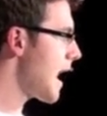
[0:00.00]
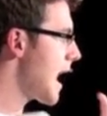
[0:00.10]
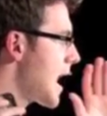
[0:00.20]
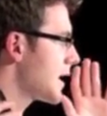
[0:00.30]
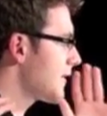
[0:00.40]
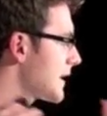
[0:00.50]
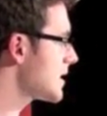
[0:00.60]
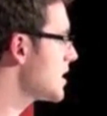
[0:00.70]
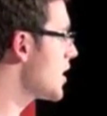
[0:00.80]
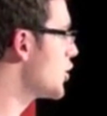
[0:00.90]
And I've had
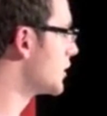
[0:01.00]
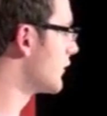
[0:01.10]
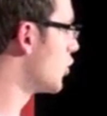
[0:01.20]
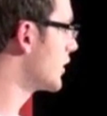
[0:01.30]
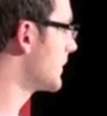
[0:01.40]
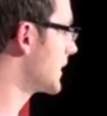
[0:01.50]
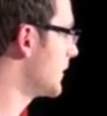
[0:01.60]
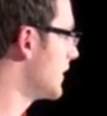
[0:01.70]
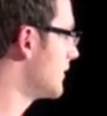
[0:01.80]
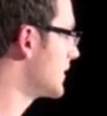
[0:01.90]
loads of awesome
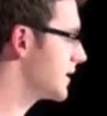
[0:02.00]
experience.